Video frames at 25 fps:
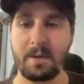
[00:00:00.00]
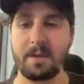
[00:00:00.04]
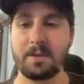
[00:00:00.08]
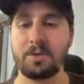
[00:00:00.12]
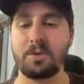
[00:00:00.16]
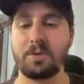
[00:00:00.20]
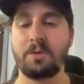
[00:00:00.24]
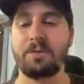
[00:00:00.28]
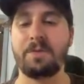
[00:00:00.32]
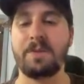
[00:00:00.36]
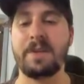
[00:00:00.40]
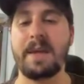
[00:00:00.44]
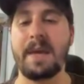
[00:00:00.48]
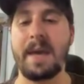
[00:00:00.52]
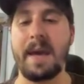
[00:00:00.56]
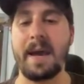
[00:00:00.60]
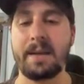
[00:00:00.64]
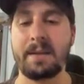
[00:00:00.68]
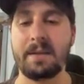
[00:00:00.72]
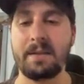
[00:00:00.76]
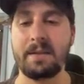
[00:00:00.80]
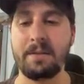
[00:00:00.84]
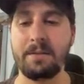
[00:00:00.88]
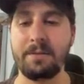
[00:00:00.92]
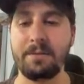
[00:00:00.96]
So if the
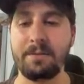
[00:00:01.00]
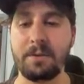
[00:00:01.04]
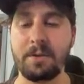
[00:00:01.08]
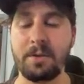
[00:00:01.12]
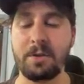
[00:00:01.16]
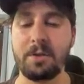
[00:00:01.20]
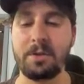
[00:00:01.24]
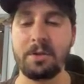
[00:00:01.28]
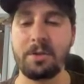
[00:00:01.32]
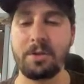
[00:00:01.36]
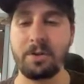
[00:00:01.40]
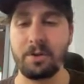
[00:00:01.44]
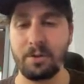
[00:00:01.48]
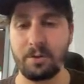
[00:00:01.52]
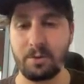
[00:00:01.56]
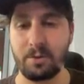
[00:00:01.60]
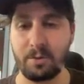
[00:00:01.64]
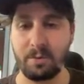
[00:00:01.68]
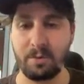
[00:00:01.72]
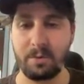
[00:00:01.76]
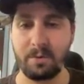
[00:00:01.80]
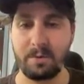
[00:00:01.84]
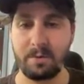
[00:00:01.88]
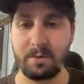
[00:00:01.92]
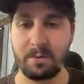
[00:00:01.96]
active to
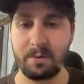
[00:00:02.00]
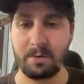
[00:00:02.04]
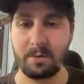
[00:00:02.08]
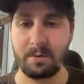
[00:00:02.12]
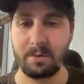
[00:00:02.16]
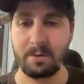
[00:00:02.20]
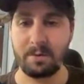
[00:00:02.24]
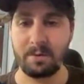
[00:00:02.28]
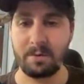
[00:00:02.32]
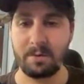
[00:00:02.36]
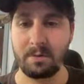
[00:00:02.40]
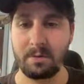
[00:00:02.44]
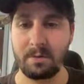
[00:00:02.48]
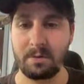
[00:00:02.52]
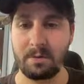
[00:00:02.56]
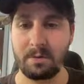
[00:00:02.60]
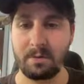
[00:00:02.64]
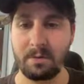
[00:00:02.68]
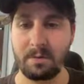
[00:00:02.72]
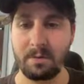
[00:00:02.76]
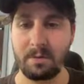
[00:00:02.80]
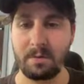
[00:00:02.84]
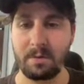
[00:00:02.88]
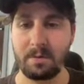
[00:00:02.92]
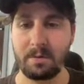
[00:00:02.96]
do
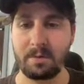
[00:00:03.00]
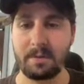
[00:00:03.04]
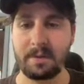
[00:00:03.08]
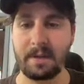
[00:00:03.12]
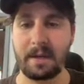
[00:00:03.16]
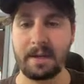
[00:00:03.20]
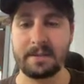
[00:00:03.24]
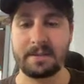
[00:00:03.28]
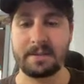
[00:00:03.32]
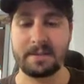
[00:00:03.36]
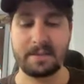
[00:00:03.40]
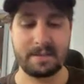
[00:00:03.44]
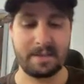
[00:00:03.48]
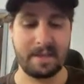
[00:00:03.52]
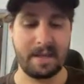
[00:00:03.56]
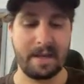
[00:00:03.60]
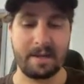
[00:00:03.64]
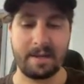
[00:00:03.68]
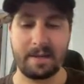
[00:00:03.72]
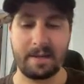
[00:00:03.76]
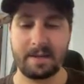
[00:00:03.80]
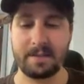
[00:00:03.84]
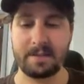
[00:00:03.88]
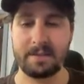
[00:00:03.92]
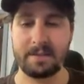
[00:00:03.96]
dot
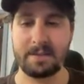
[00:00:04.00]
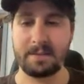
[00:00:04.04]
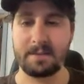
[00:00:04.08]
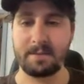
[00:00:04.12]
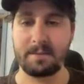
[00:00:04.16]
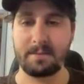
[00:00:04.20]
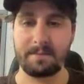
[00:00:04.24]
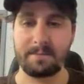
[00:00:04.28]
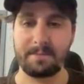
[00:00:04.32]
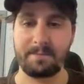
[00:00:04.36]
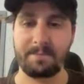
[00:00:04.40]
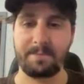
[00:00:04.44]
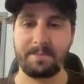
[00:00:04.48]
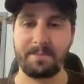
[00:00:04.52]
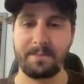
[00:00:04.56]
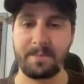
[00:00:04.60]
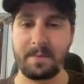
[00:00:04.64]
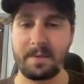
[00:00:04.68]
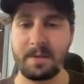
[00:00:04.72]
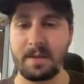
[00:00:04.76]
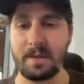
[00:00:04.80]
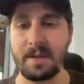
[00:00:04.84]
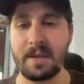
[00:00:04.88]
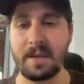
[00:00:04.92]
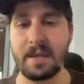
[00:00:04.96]
status
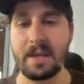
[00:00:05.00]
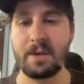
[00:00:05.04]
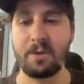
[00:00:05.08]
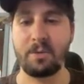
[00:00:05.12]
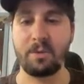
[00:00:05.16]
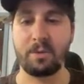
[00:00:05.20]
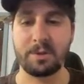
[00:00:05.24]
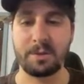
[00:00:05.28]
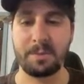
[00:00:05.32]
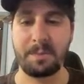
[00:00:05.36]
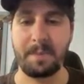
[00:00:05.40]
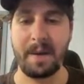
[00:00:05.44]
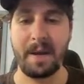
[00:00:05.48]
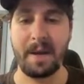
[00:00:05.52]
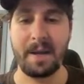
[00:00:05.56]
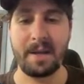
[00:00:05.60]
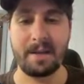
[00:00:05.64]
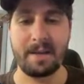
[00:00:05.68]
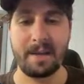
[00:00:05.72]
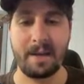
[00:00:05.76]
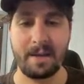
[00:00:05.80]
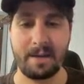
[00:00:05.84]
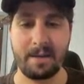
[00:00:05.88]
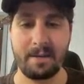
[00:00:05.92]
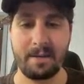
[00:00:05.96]
equals
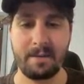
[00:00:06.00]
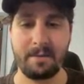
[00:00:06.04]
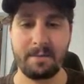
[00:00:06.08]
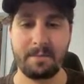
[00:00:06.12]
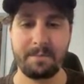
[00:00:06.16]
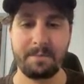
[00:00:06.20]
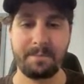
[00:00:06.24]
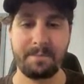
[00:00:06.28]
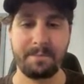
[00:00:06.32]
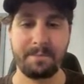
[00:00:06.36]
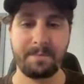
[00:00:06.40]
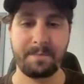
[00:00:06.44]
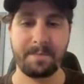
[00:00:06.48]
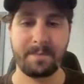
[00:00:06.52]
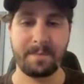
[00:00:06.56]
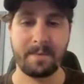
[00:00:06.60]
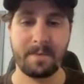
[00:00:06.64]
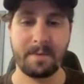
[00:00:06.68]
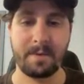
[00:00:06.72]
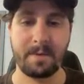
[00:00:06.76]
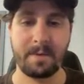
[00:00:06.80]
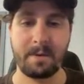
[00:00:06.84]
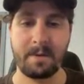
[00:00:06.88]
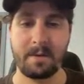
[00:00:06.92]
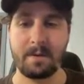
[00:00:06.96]
pending,
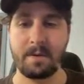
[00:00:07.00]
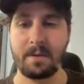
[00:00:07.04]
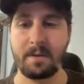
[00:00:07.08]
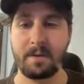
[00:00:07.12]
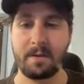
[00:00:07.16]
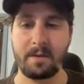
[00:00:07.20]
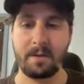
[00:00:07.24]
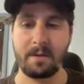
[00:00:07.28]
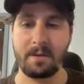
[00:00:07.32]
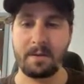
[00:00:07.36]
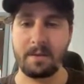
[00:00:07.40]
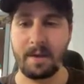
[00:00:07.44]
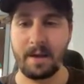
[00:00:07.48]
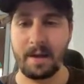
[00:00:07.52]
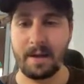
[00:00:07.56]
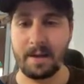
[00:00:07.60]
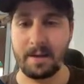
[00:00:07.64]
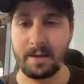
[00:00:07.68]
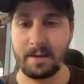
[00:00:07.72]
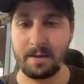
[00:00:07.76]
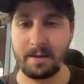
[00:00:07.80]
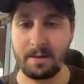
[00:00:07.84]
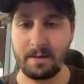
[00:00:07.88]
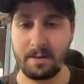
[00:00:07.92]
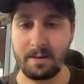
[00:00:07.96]

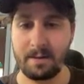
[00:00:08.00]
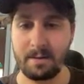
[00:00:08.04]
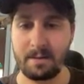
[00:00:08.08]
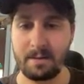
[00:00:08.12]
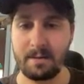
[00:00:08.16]
then